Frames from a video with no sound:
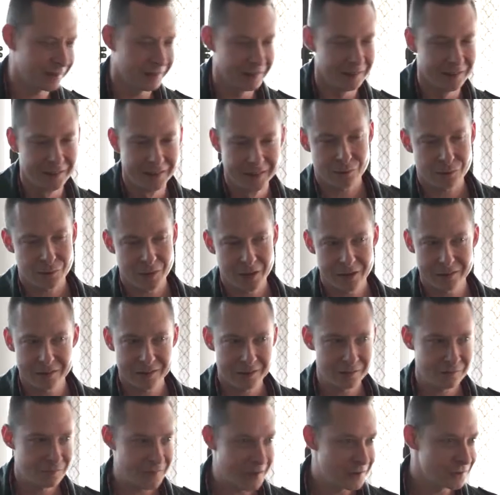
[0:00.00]
the
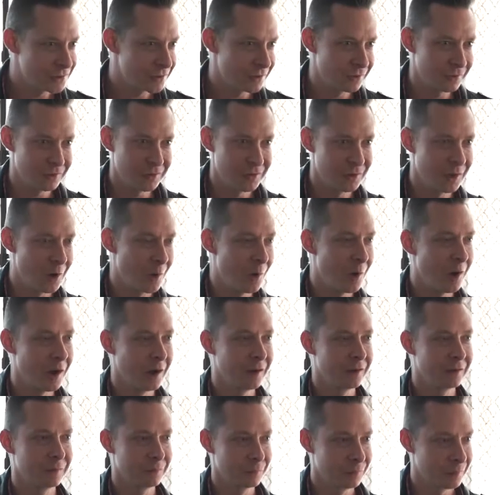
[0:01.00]
crazy adventures you go
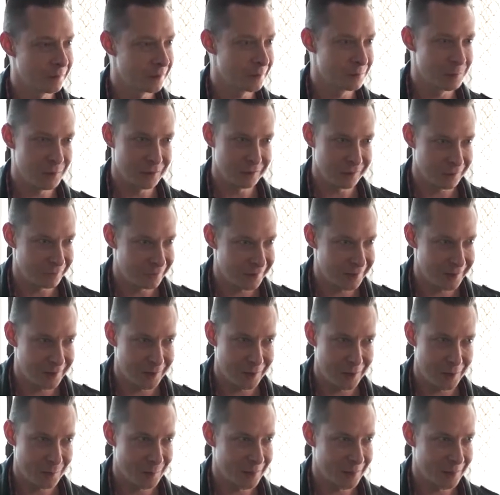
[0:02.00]
on with a music video.